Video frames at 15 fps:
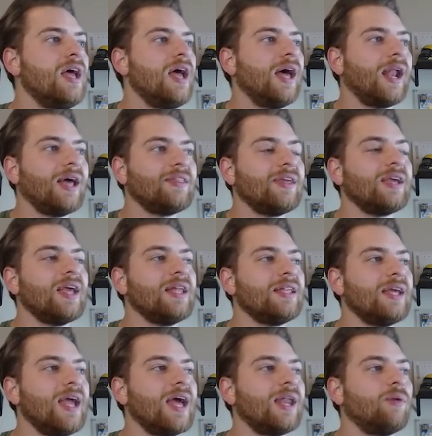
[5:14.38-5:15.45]
and I think
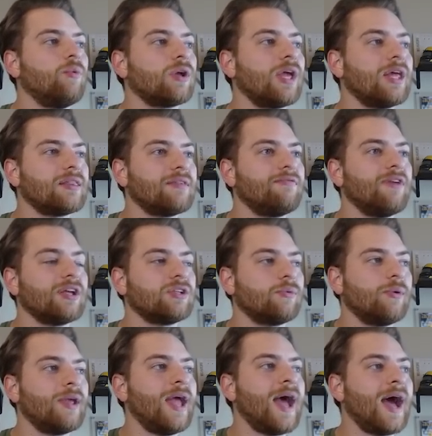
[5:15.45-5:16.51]
Indiana will get the
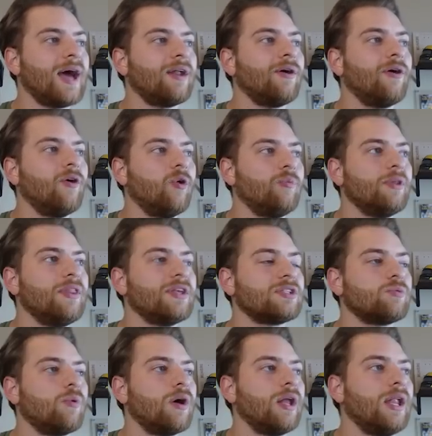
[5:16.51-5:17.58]
victory at home in
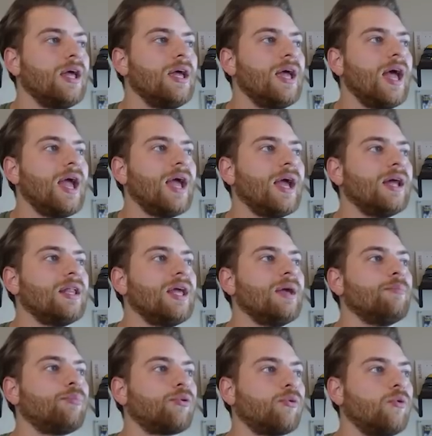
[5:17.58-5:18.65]
this one and
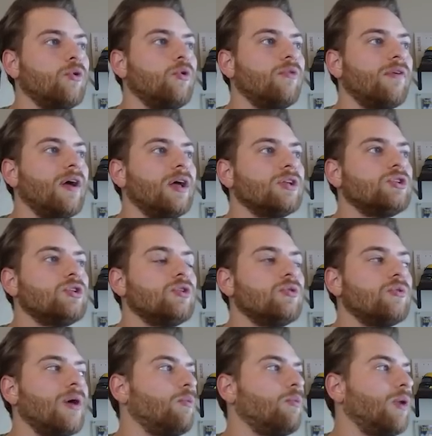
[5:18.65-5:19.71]
improve
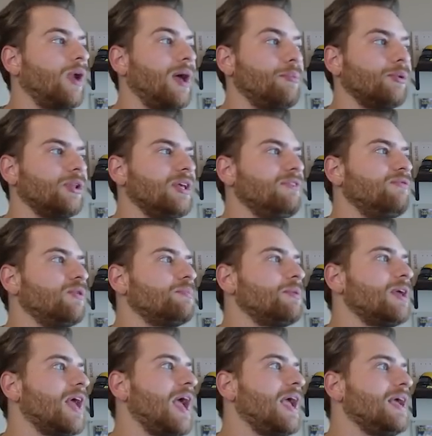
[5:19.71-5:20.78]
to what I believe would
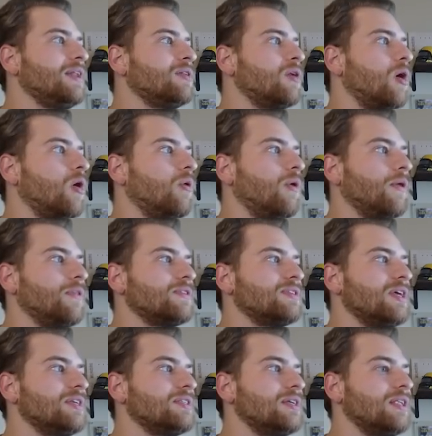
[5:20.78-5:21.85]
be 8-0 on the
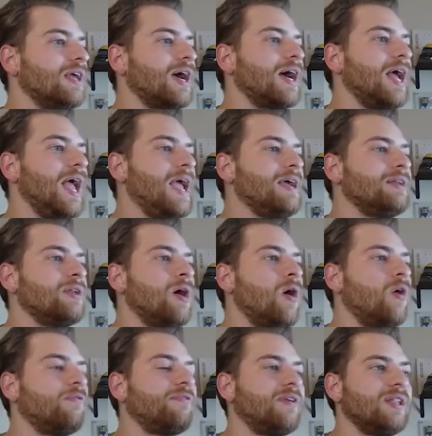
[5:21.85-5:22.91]
season. Yeah,
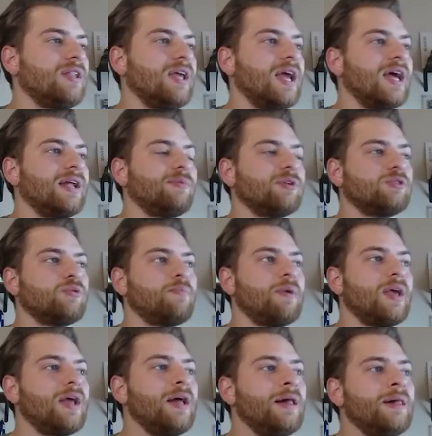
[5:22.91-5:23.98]
8-0 for Indiana, which would
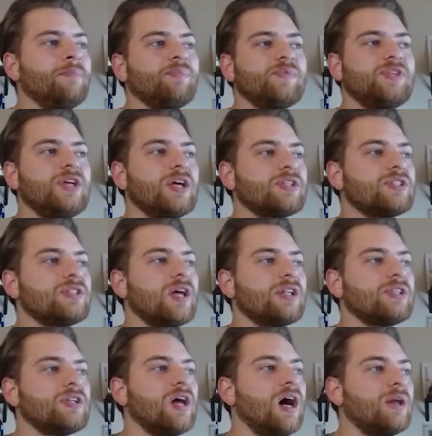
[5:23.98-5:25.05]
be just
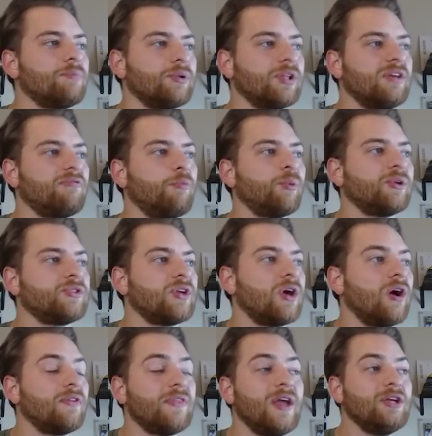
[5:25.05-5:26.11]
such an unbelievable
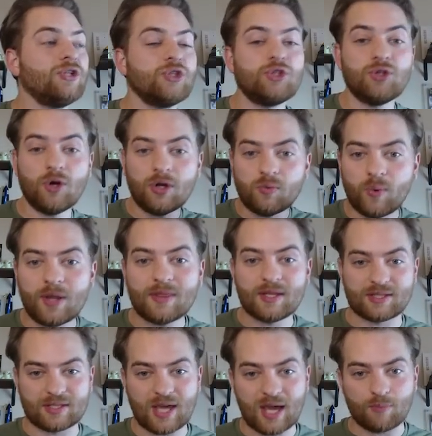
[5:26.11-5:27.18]
start. They should win
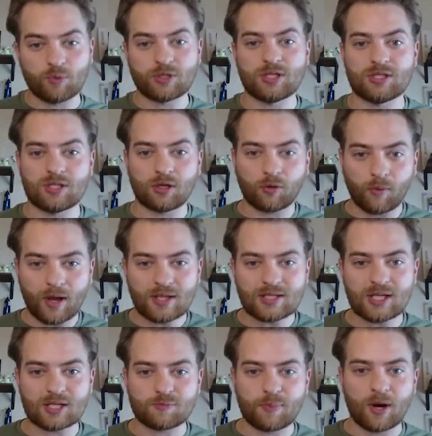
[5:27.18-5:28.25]
this game, which is the
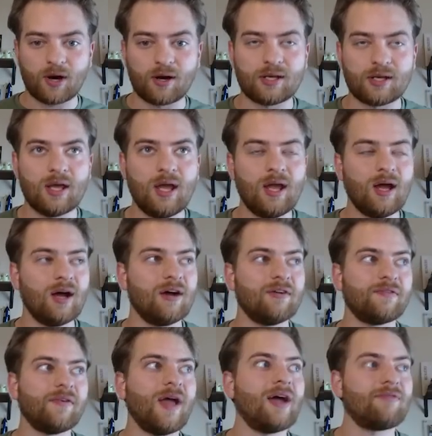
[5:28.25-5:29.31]
craziest part
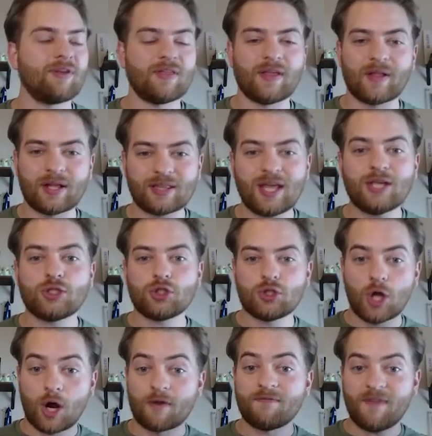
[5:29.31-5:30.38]
of everything. Like, they
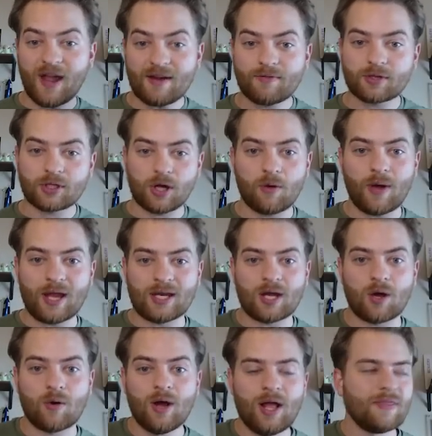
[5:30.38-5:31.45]
are favored to go
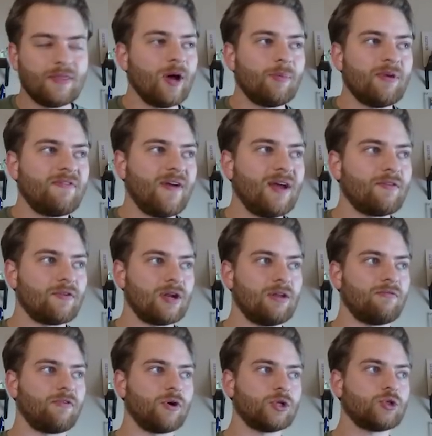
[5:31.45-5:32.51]
8-0. They'll be favored
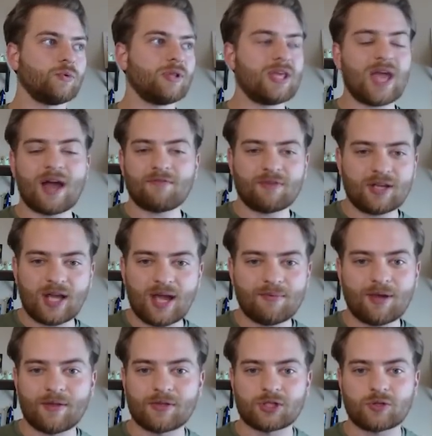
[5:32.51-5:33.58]
in virtually every
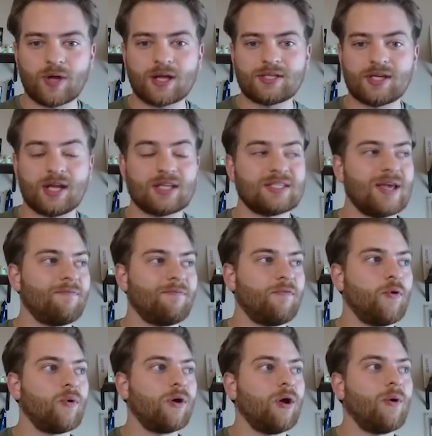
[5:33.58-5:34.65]
game down the stretch except
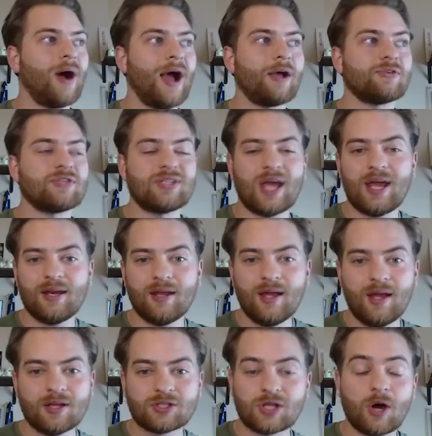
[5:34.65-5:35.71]
for Ohio State.
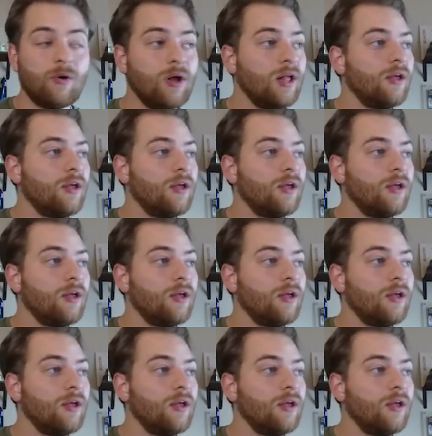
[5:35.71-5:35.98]
So